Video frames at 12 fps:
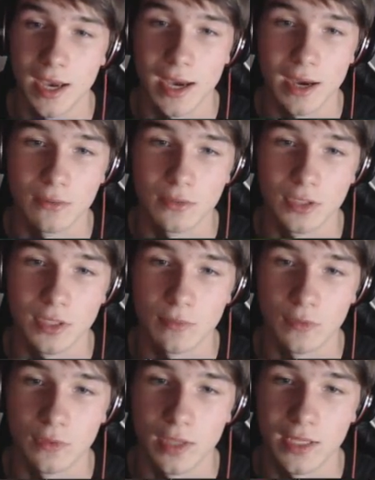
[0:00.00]
how
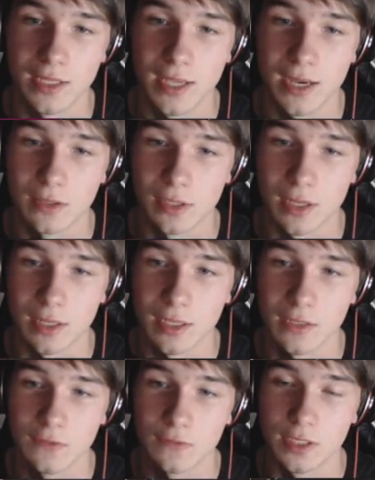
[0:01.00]
simple details like
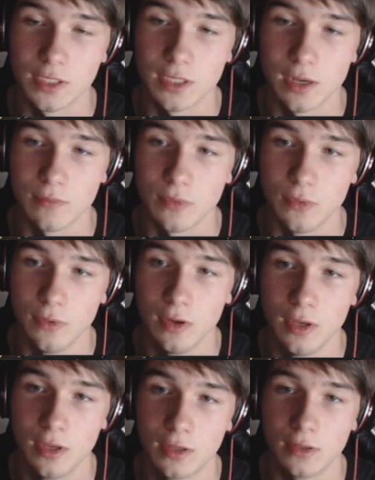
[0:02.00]
this, for example,
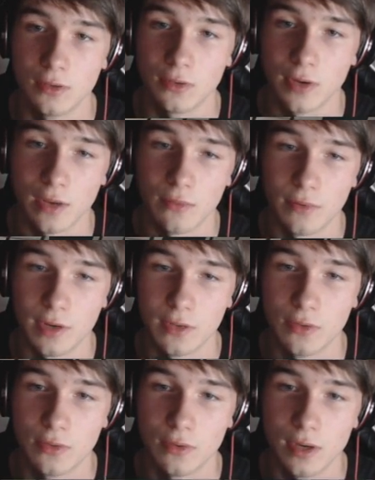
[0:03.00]
can create a really
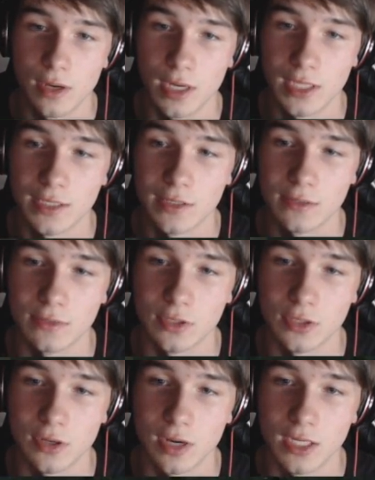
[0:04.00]
cool, nice little
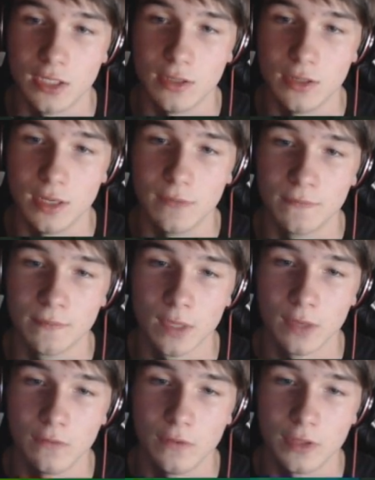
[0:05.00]
side unit
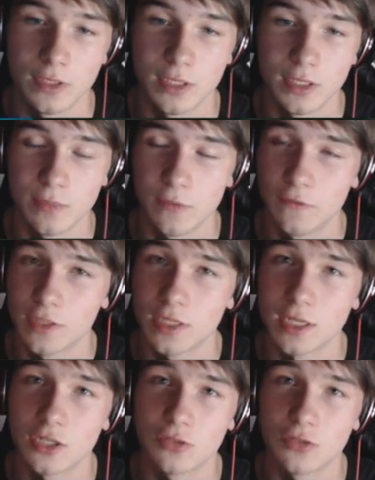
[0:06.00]
with using simple things like